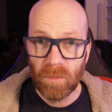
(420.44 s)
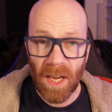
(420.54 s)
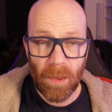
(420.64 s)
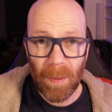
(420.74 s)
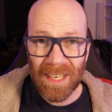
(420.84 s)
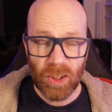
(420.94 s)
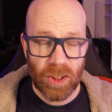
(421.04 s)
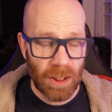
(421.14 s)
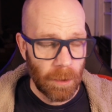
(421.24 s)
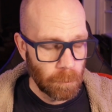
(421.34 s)
Yeah, the
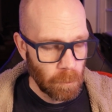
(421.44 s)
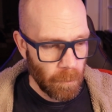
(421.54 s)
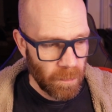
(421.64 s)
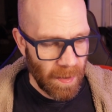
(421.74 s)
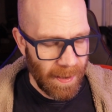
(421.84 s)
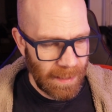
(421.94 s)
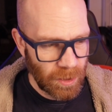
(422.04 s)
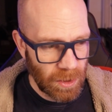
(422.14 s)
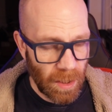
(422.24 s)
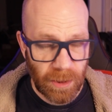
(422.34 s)
pasta
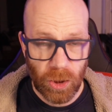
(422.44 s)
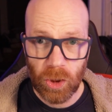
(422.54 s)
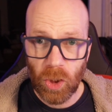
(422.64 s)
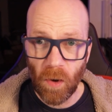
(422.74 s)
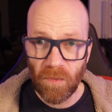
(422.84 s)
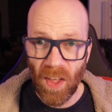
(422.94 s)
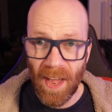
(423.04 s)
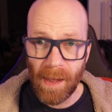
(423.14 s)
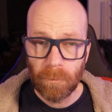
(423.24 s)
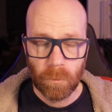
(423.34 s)
is nice and soft
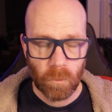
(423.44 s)
there.